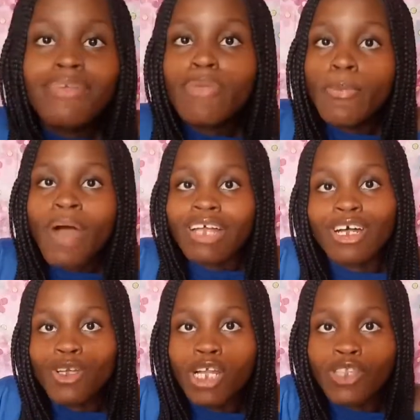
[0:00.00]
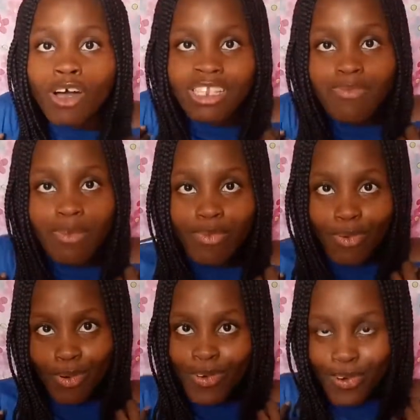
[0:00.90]
people are not the only toxic people
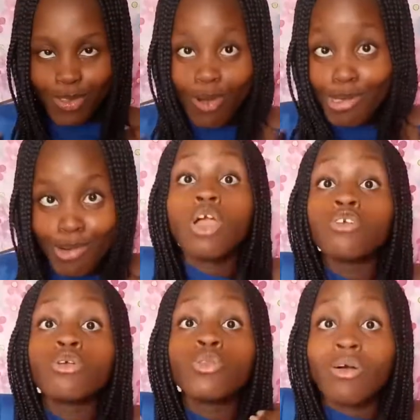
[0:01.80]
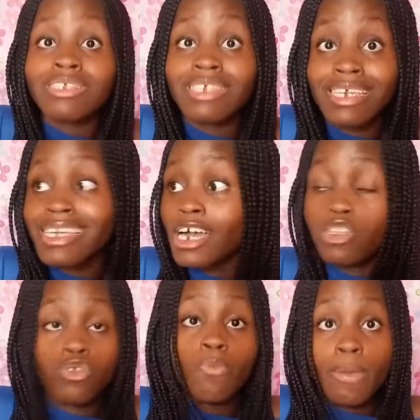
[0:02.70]
to you, also toxic to
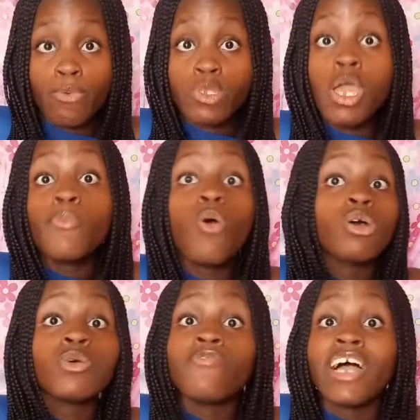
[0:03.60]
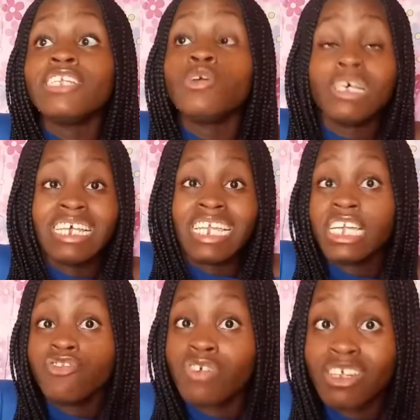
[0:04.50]
some people. So people also find you as an
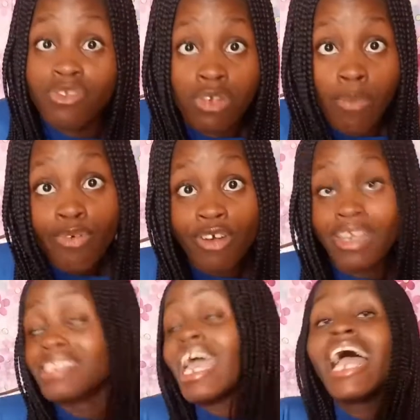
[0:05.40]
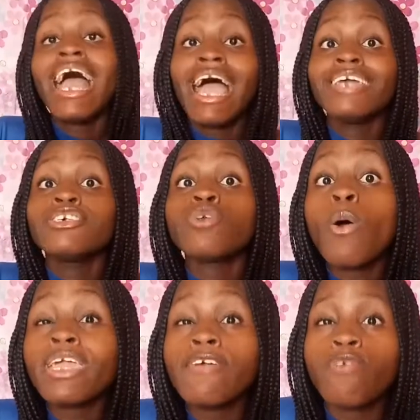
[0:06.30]
influence in your progress, and it is
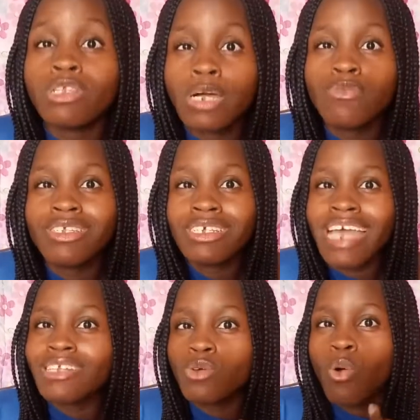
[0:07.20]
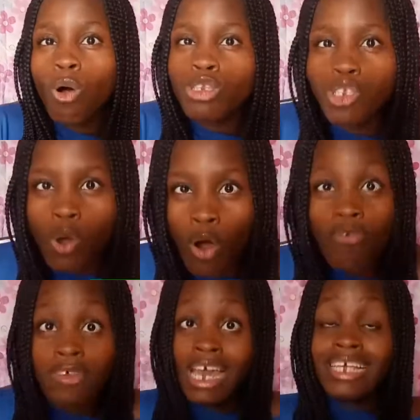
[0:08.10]
okay for them to decide to cut you
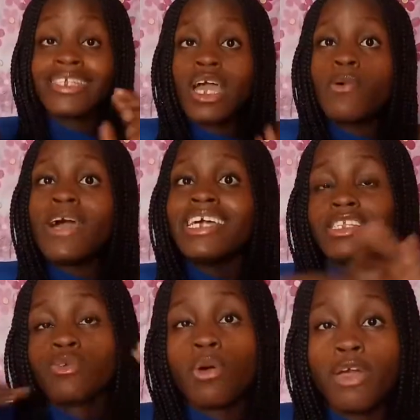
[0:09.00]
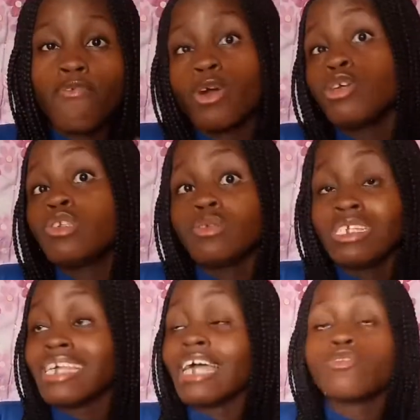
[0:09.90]
off. Same way it is okay for you to
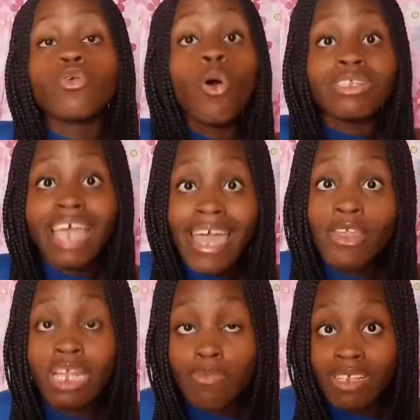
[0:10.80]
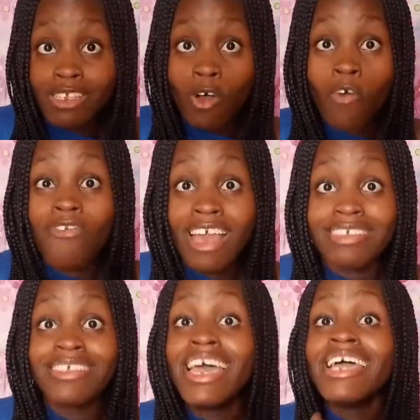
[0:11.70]
decide to cut any other person off.
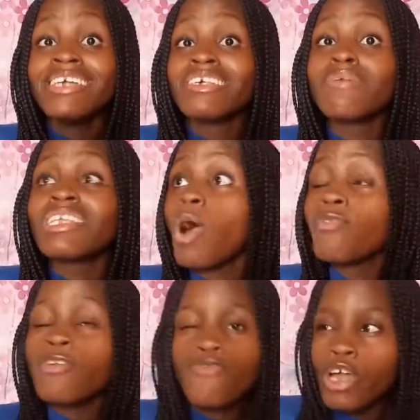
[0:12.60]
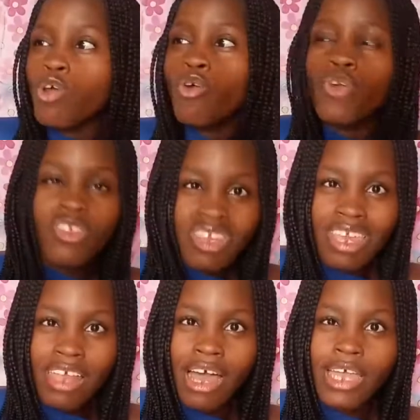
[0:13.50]
Yes, it's a matter of if you're not growing
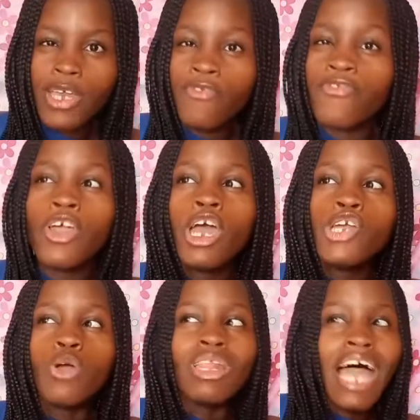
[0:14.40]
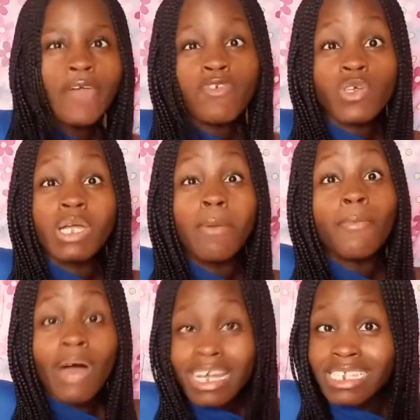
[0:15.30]
together, if your life is not
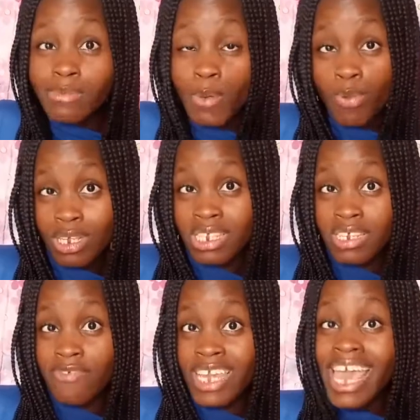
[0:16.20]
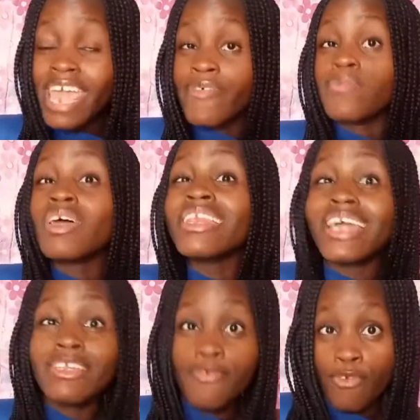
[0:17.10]
impacting me positively, if I'm not
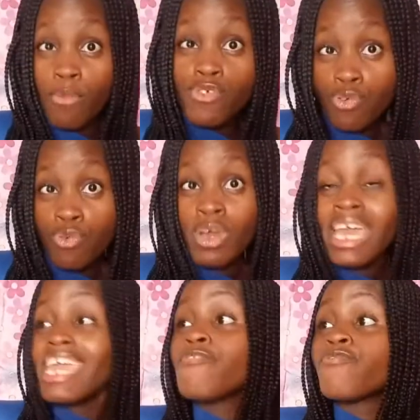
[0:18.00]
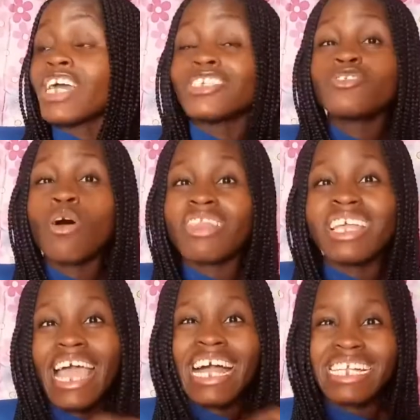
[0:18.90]
learning from you, if there's
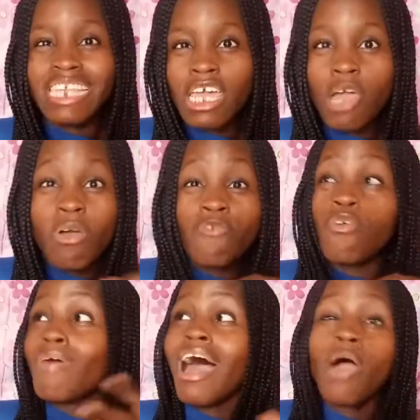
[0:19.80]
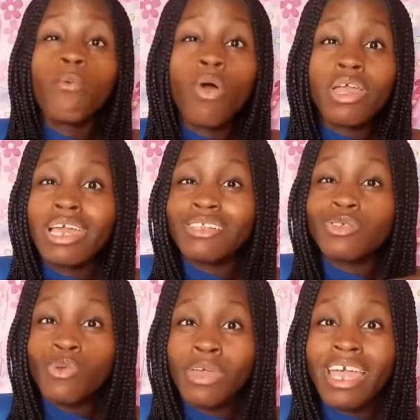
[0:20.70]
nothing I can take away from our 1 year,
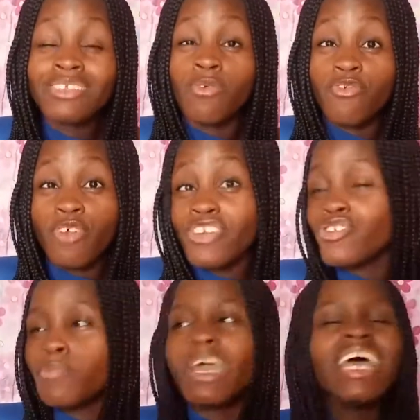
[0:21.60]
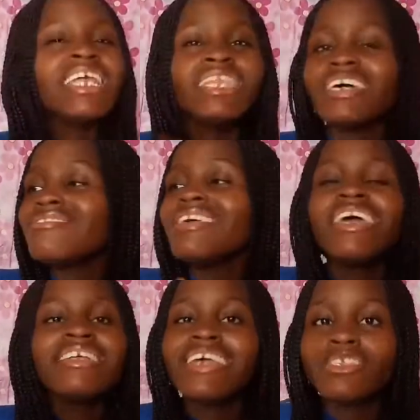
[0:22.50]
2 years of friendship, then
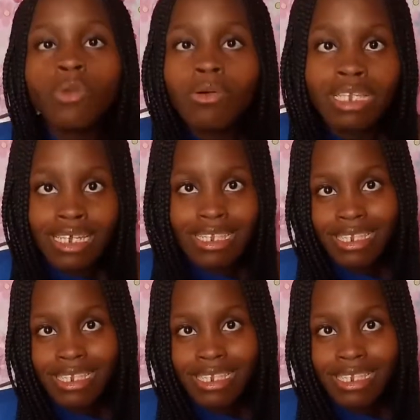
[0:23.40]
there's no need.